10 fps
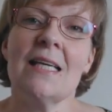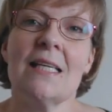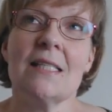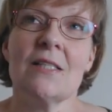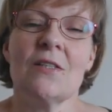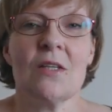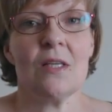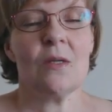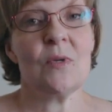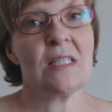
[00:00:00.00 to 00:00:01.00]
It's
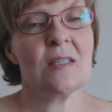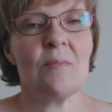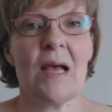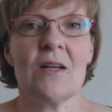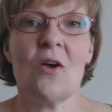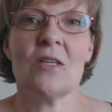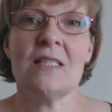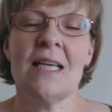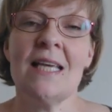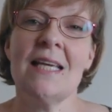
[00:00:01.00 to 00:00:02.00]
the Whitsun Bank
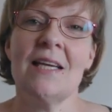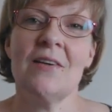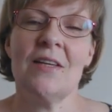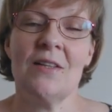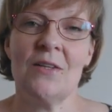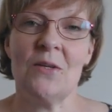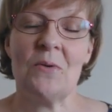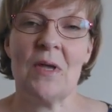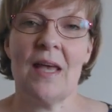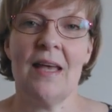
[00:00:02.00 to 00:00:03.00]
holiday here in
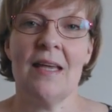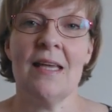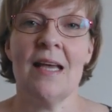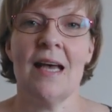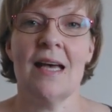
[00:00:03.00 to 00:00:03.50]
the UK